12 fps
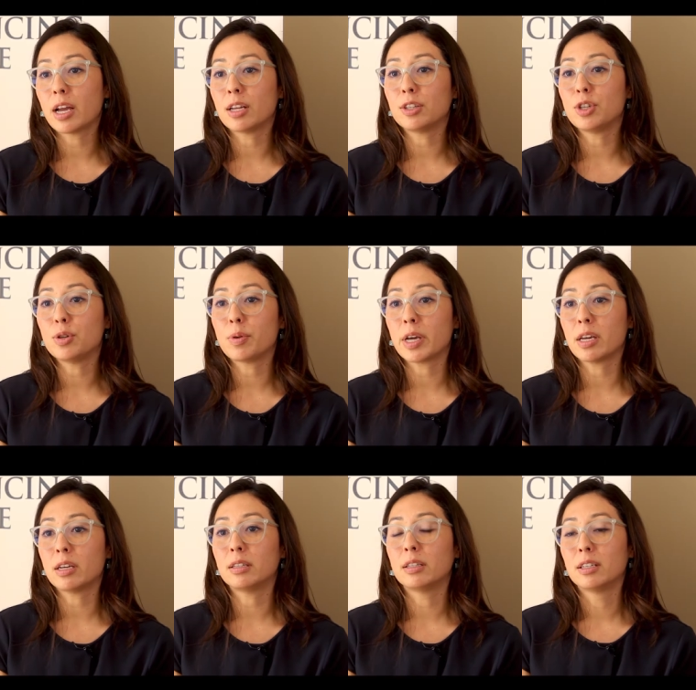and you
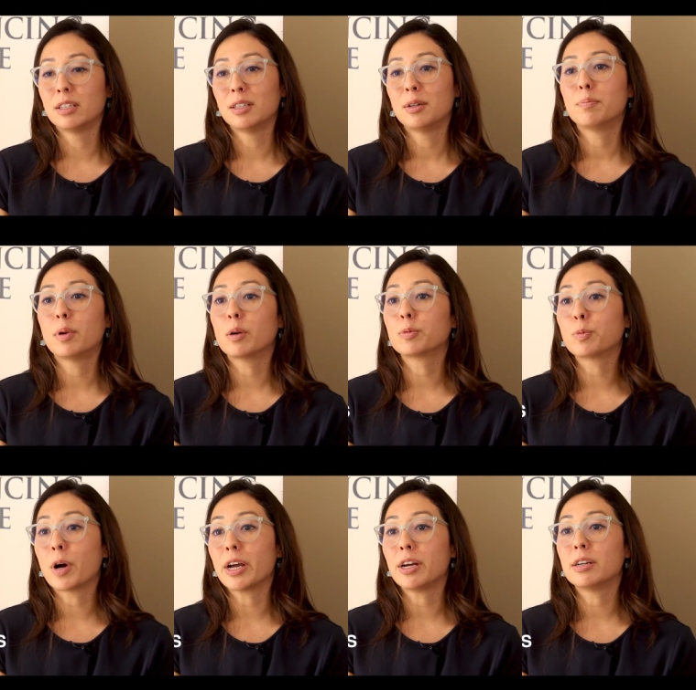hit barbed
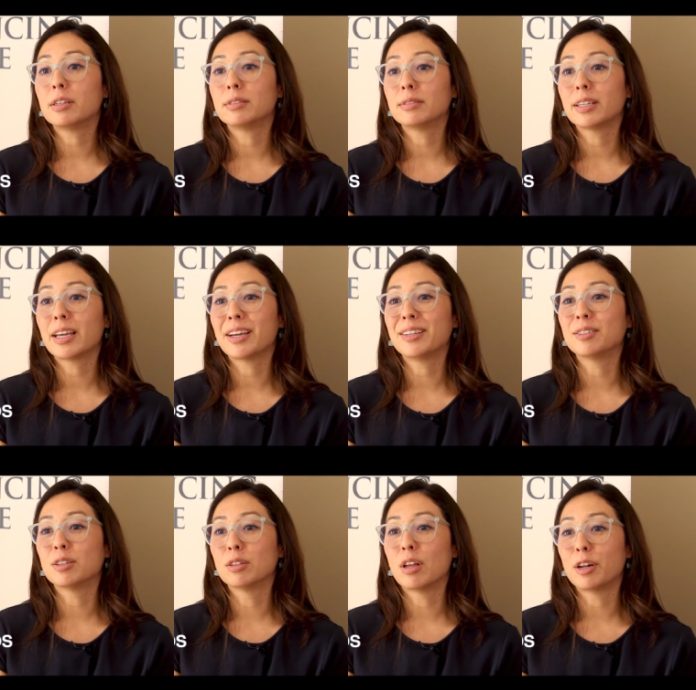wire
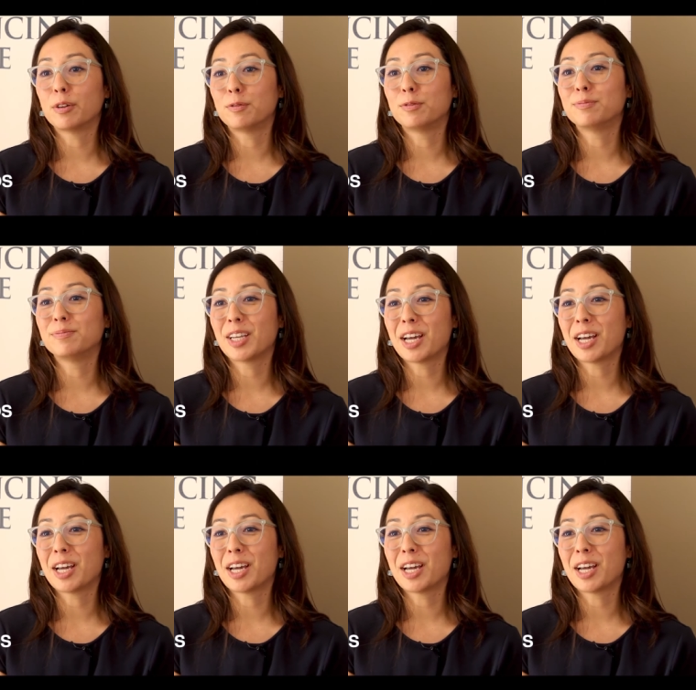and a lot of